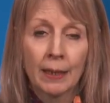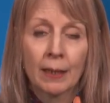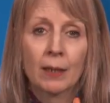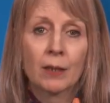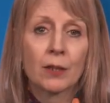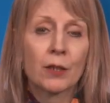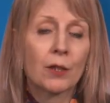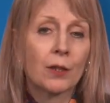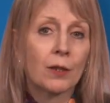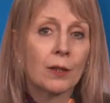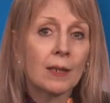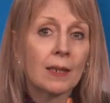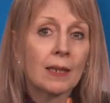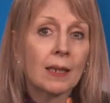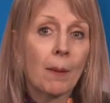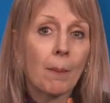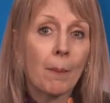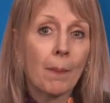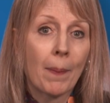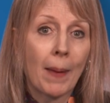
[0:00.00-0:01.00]
that students
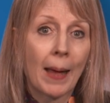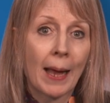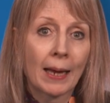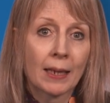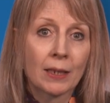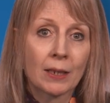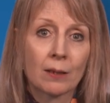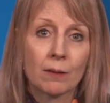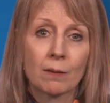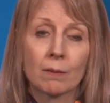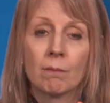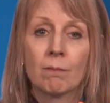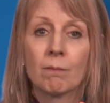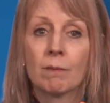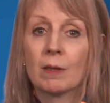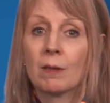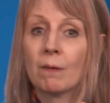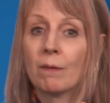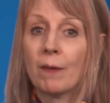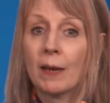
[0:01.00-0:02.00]
come back to
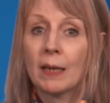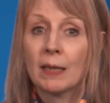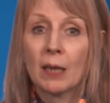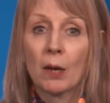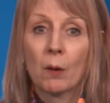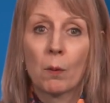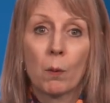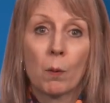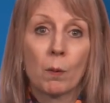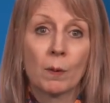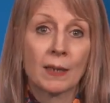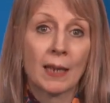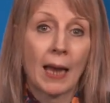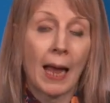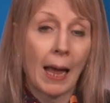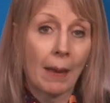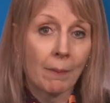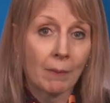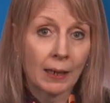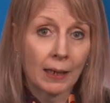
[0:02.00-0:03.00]
find out what's
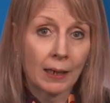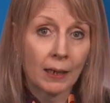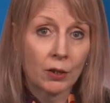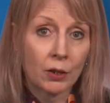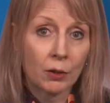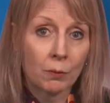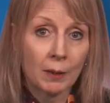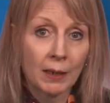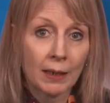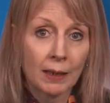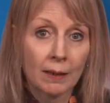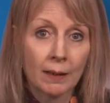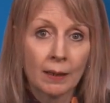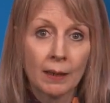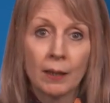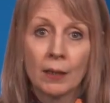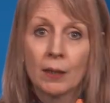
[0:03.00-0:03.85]
happening each week,